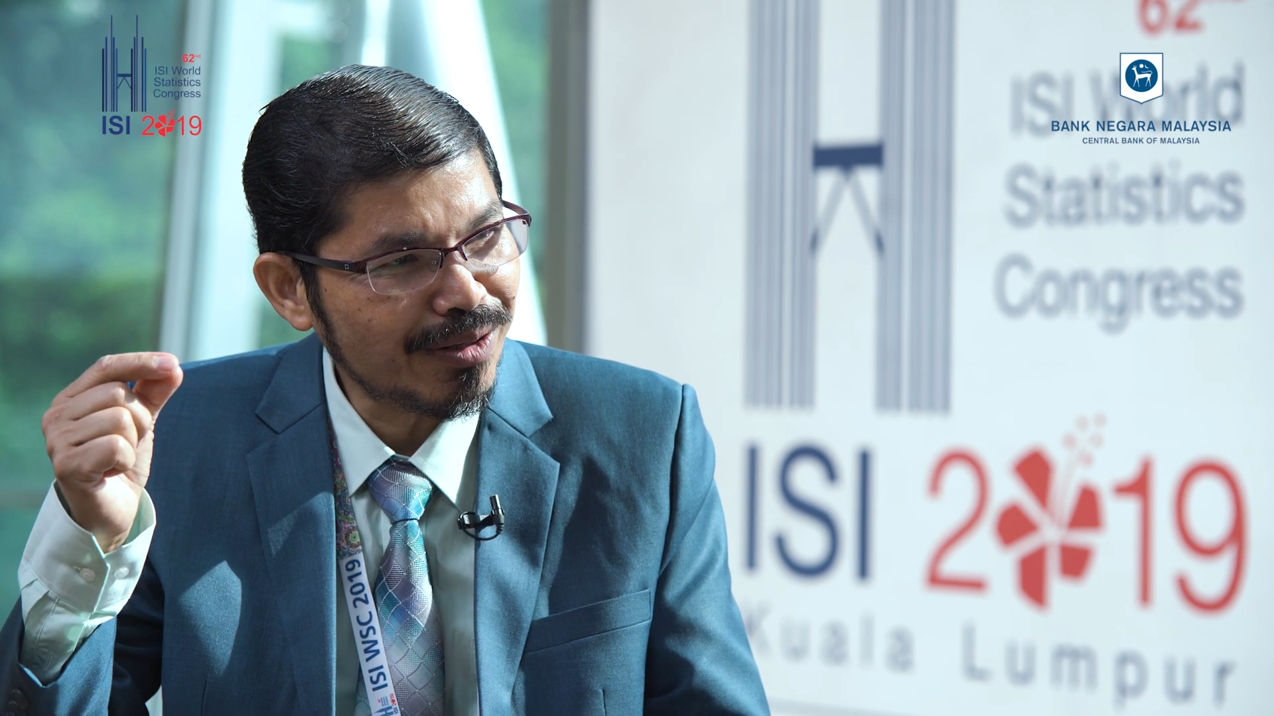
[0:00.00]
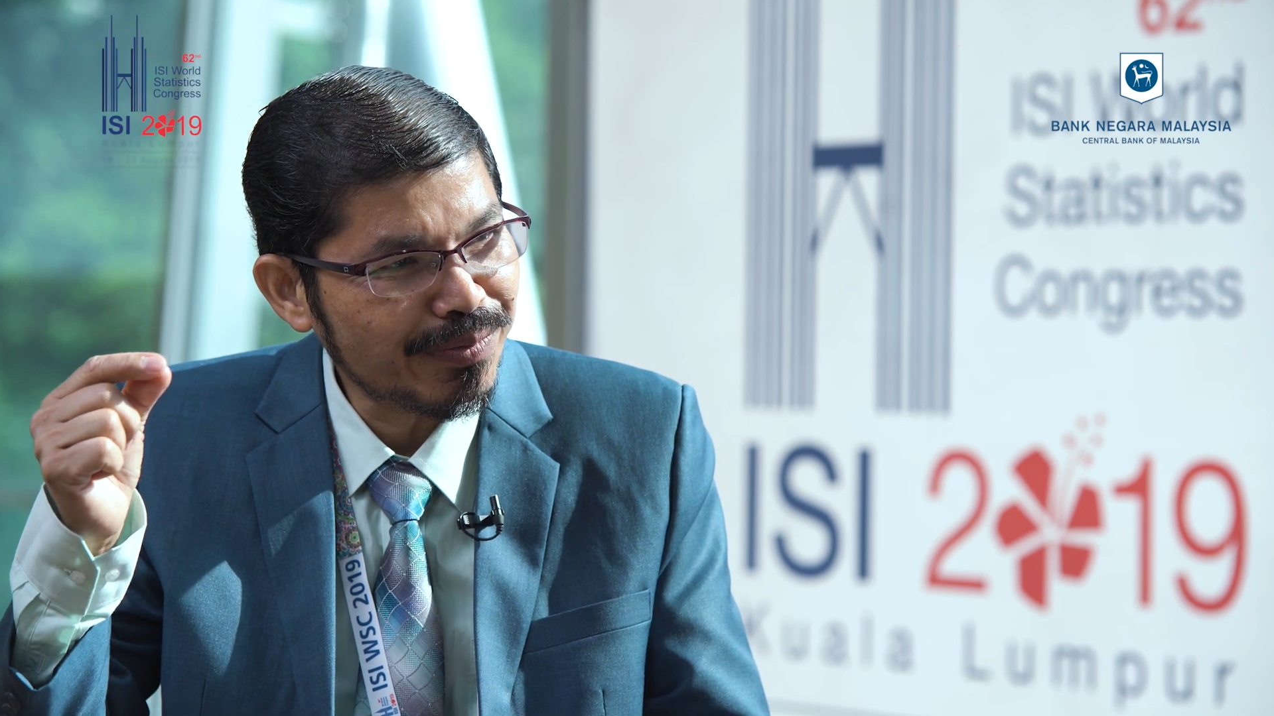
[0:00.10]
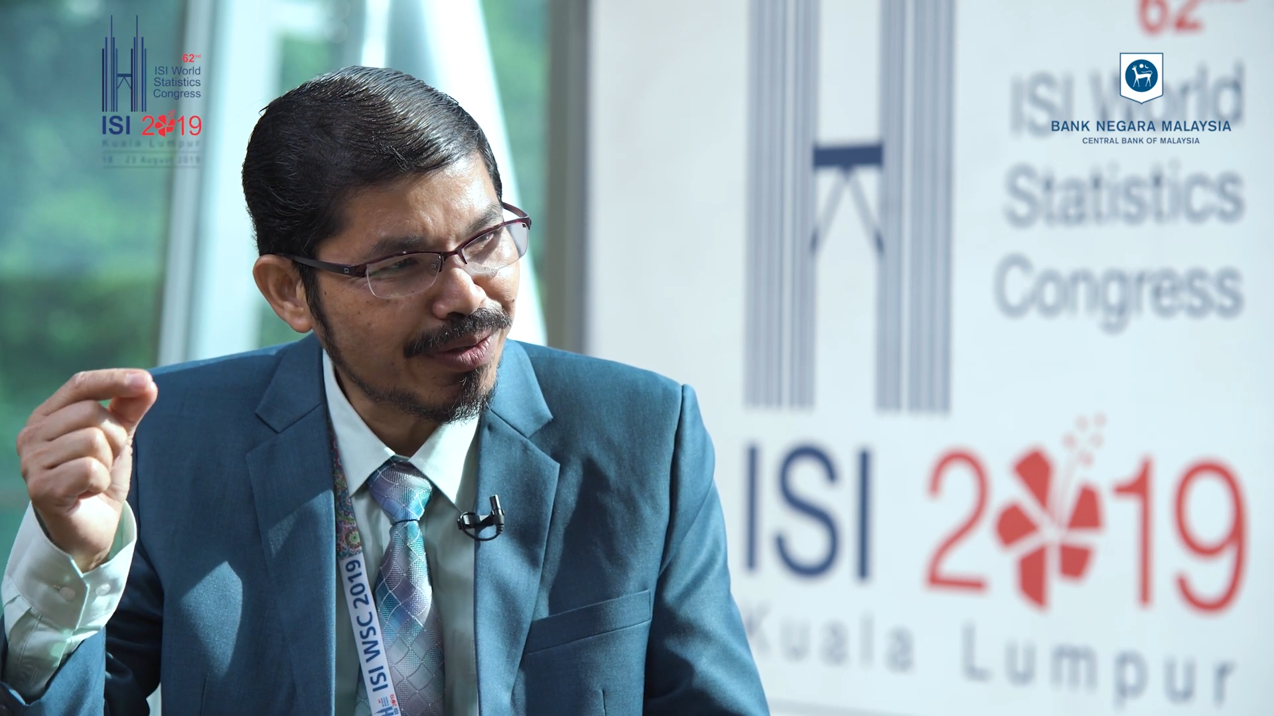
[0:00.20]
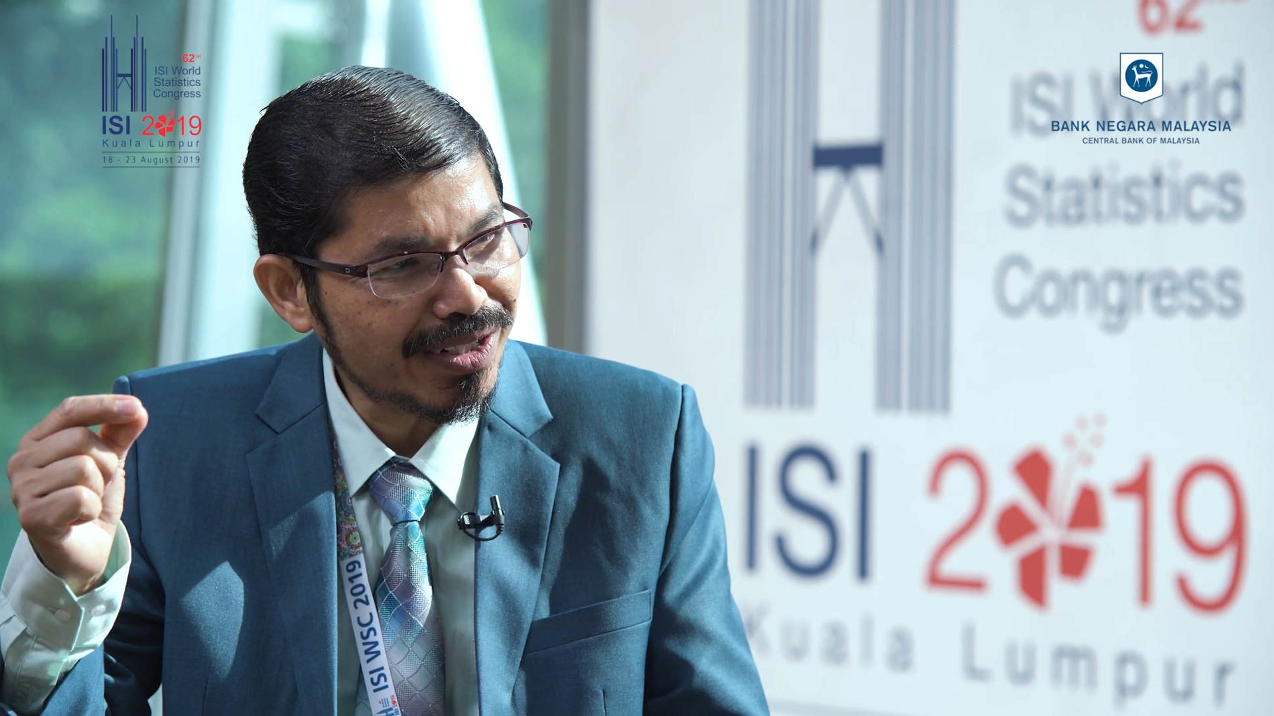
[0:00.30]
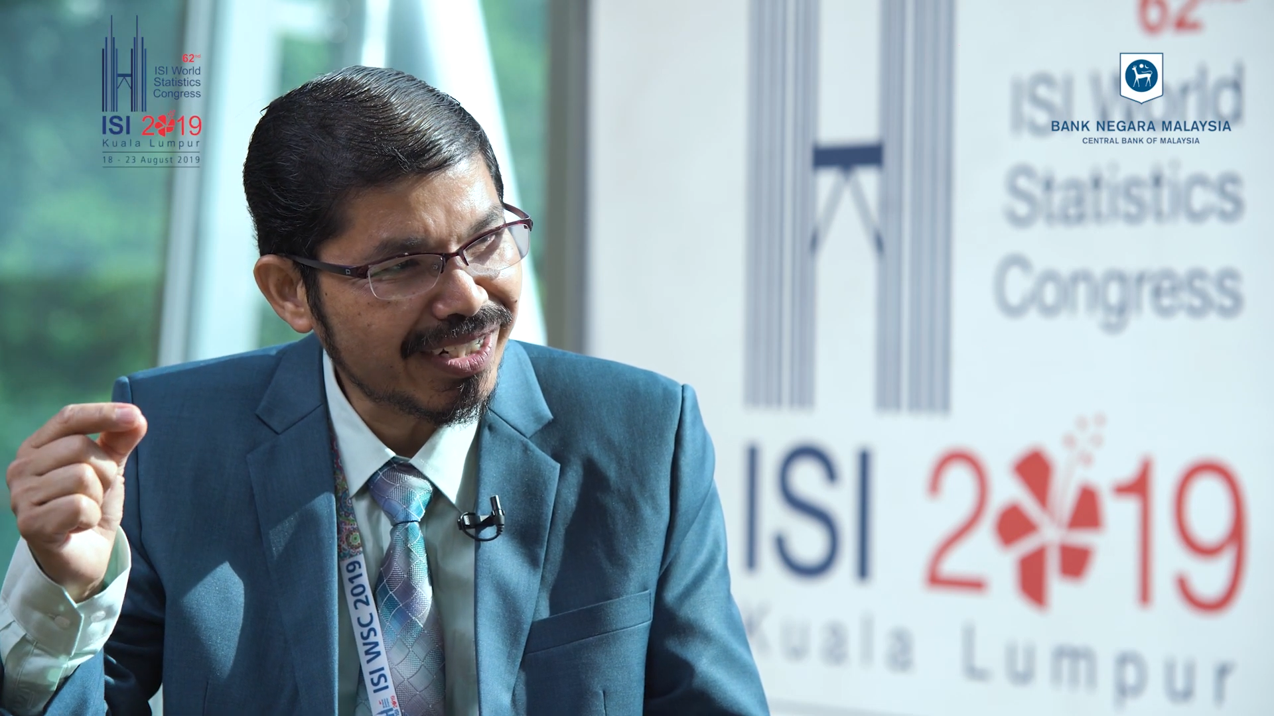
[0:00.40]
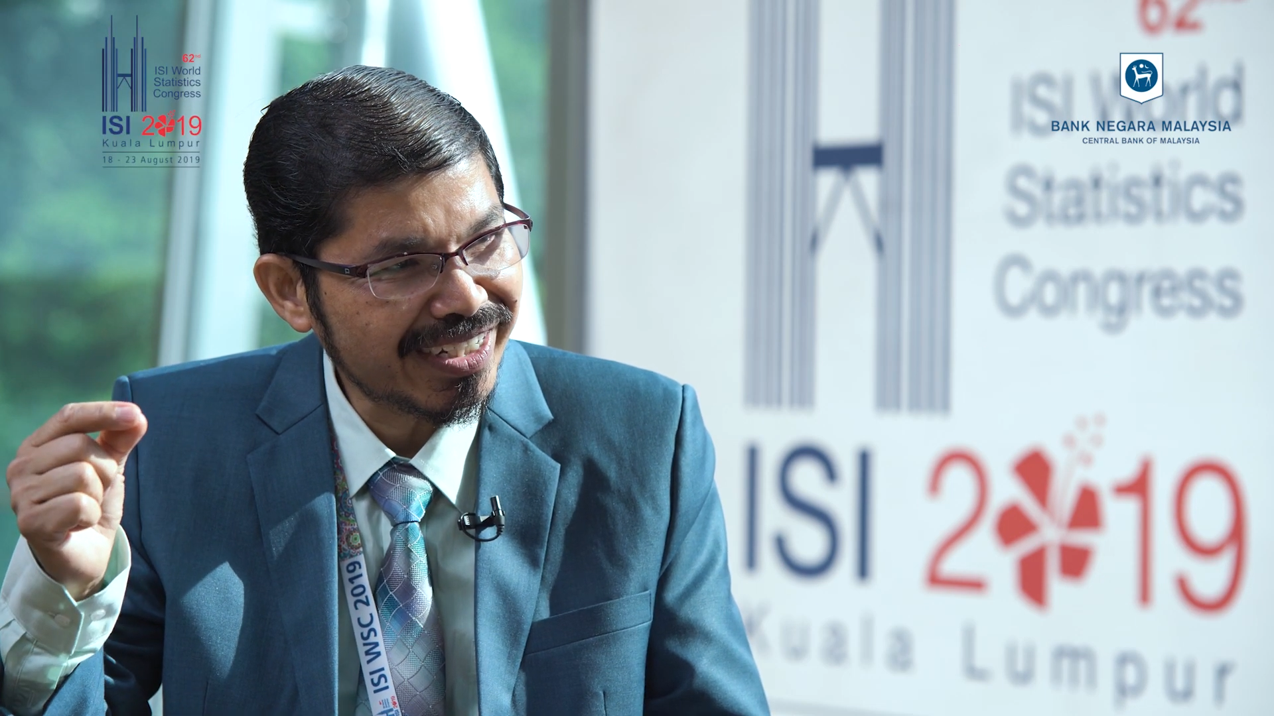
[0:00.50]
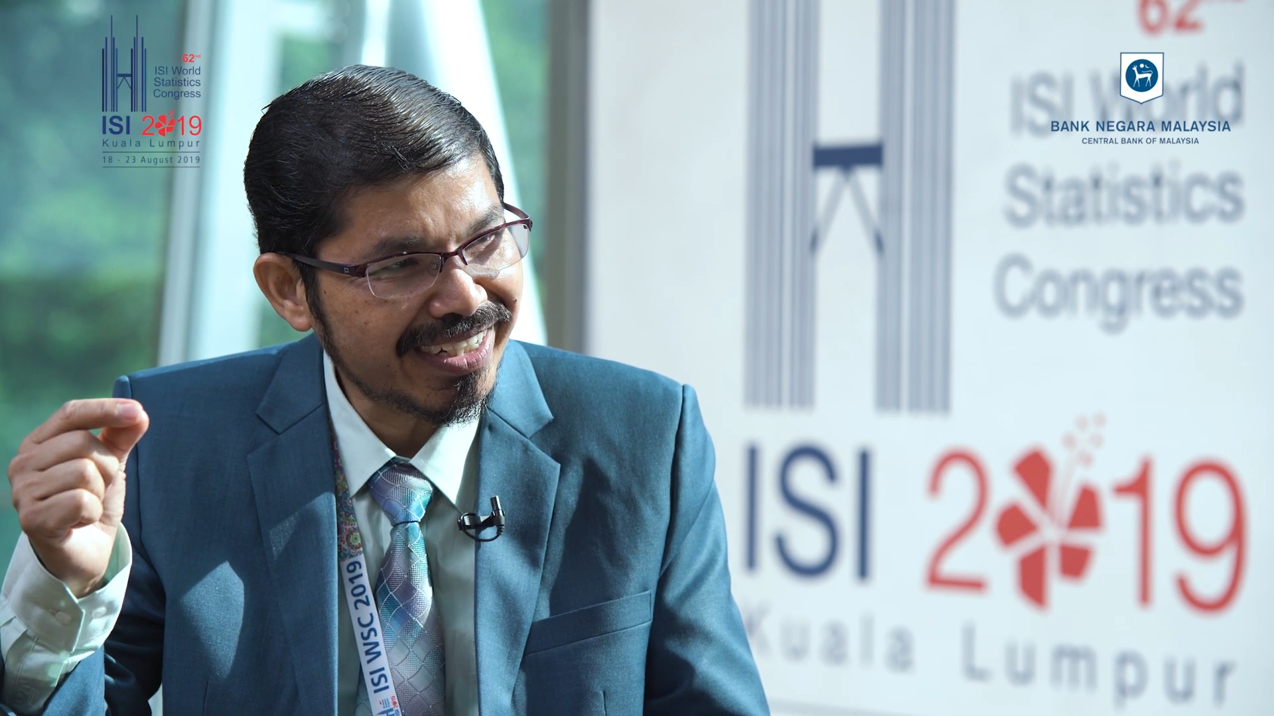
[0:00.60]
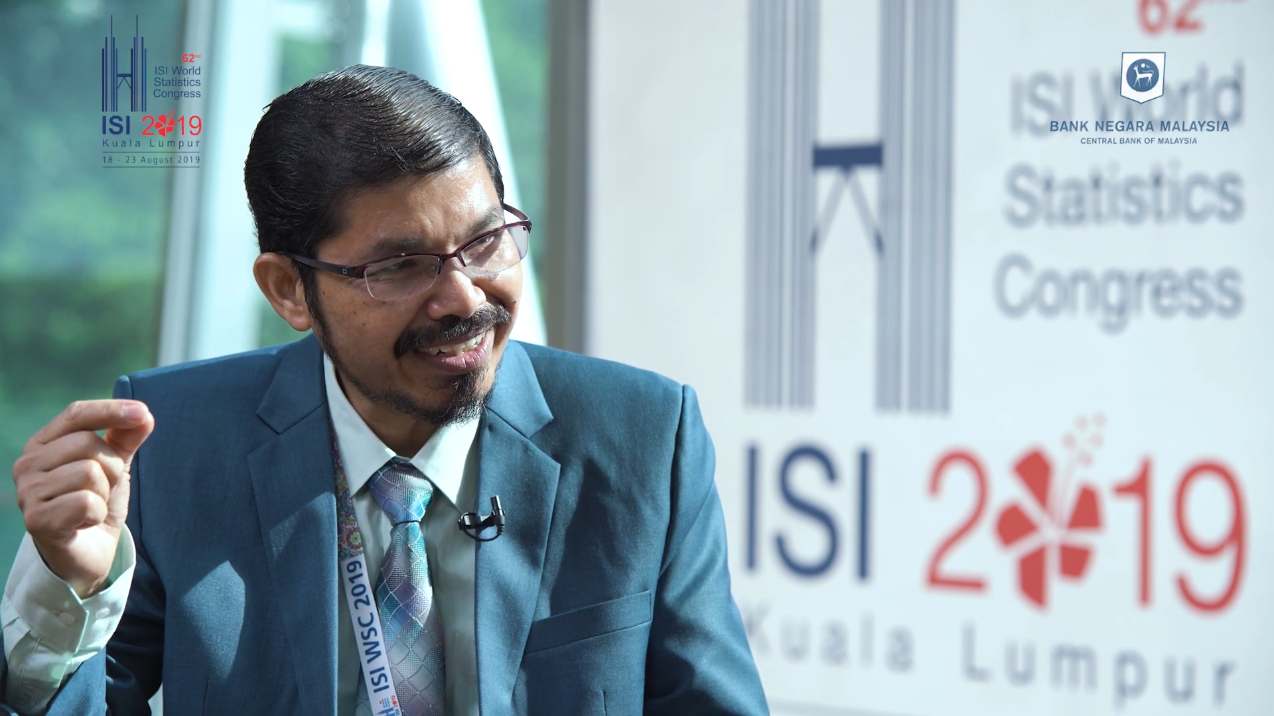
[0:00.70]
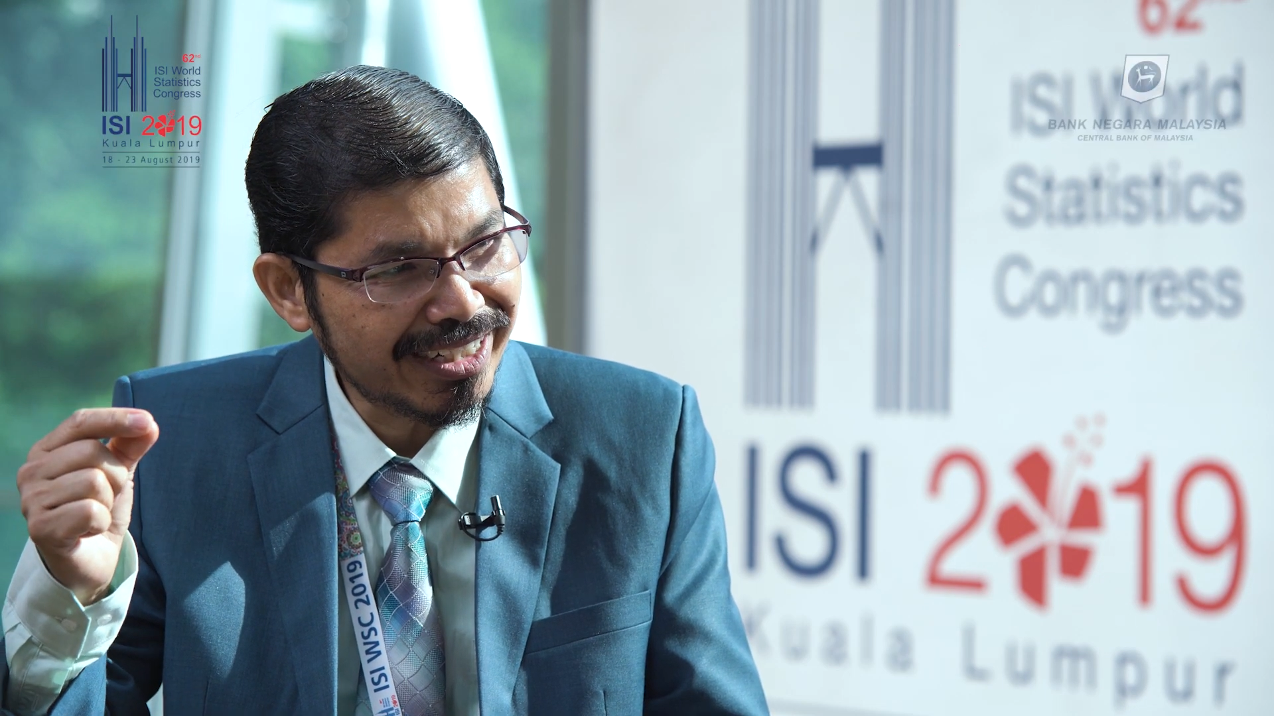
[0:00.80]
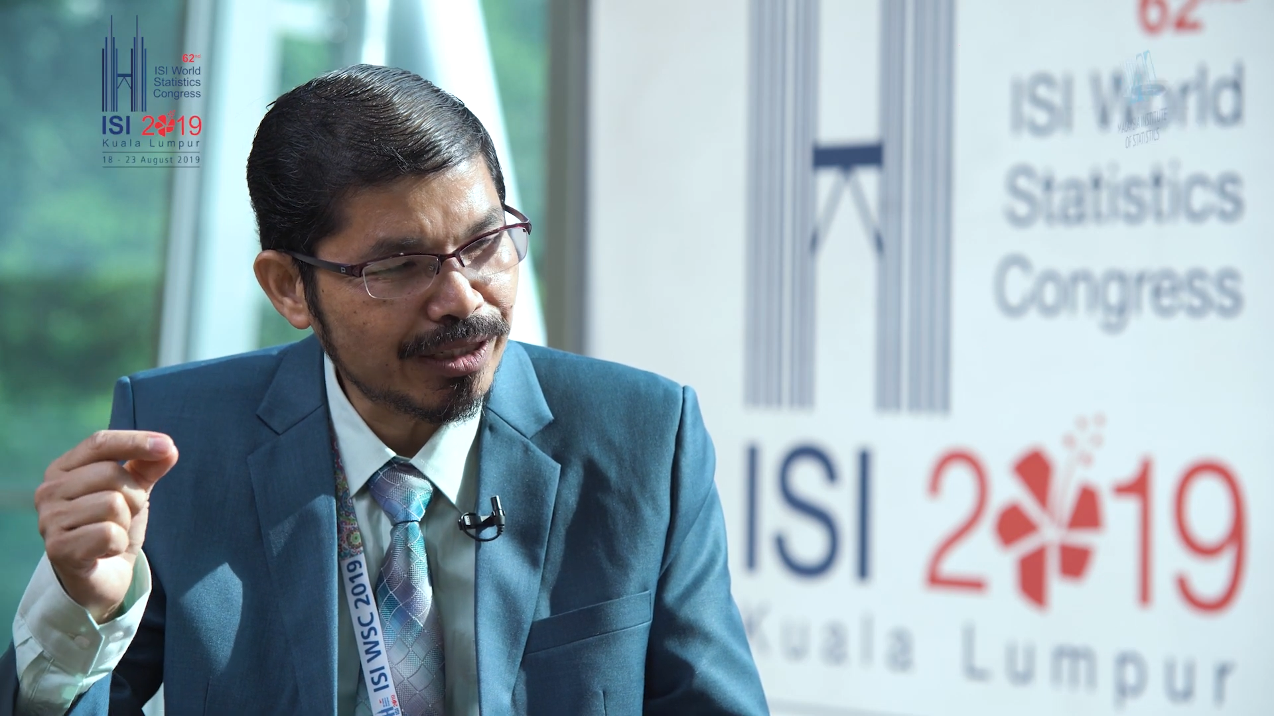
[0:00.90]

import uh,